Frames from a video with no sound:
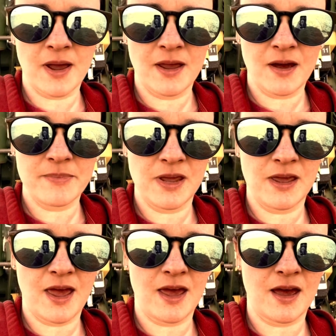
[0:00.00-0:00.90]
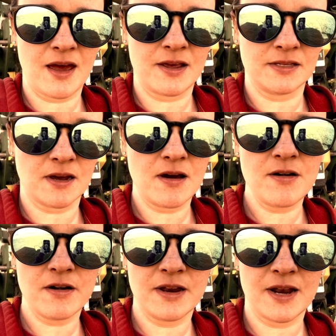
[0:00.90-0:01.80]
hubby has
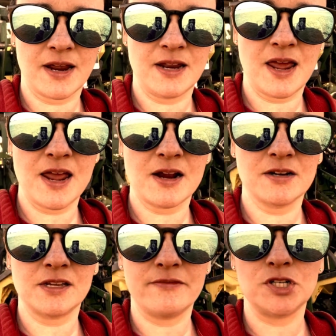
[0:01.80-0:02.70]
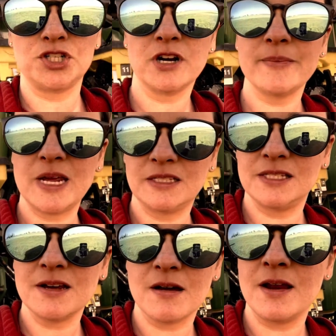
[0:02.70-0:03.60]
190 acres of his sugar
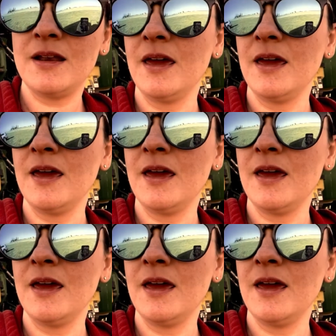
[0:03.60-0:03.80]
beets done.